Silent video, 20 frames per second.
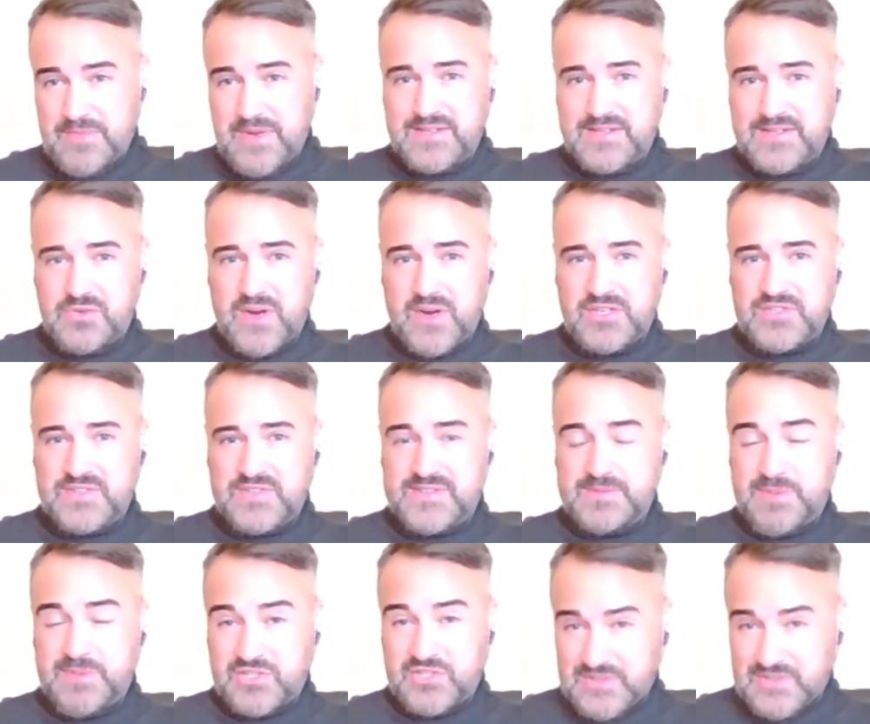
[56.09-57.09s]
integration
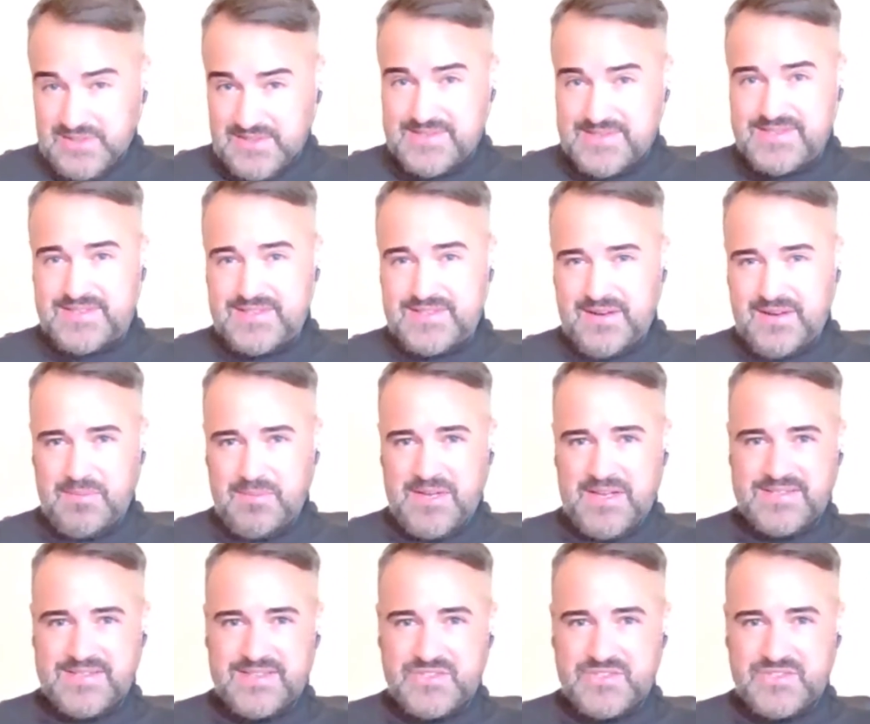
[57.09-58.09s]
specialist at
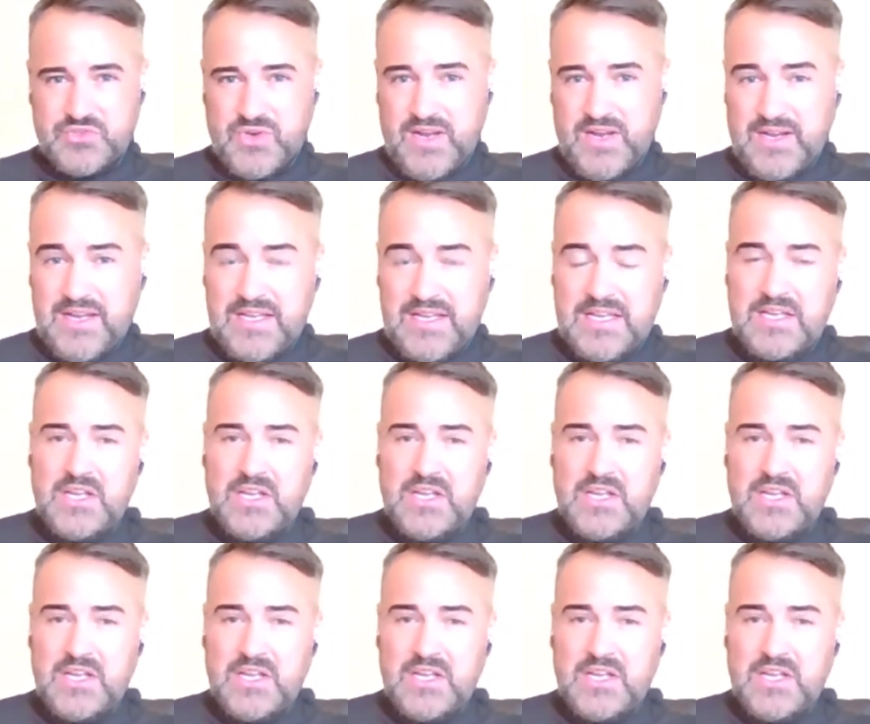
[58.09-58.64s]
NBS Australia.